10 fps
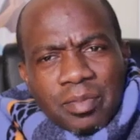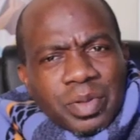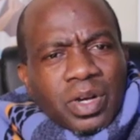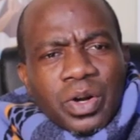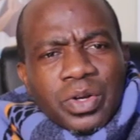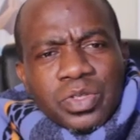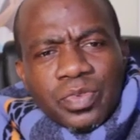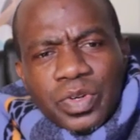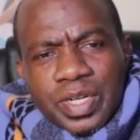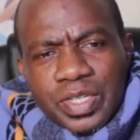because
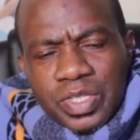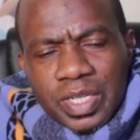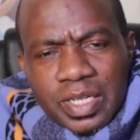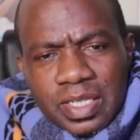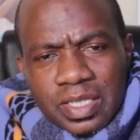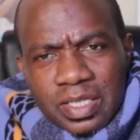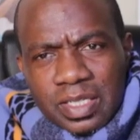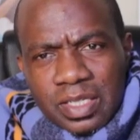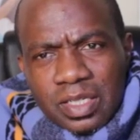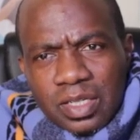of
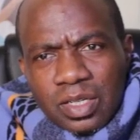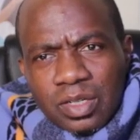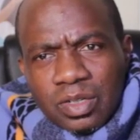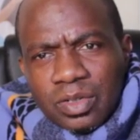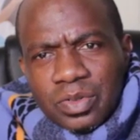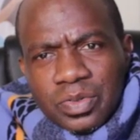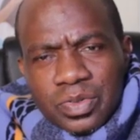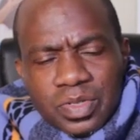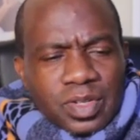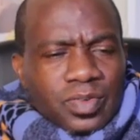Christianity
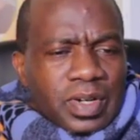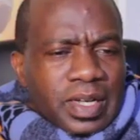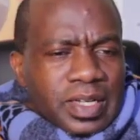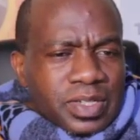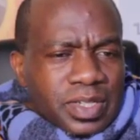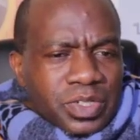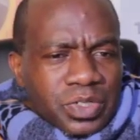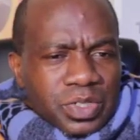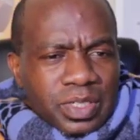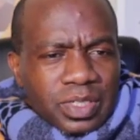or
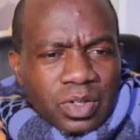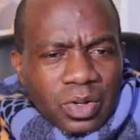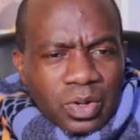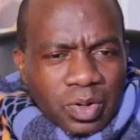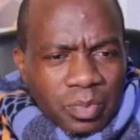civilization or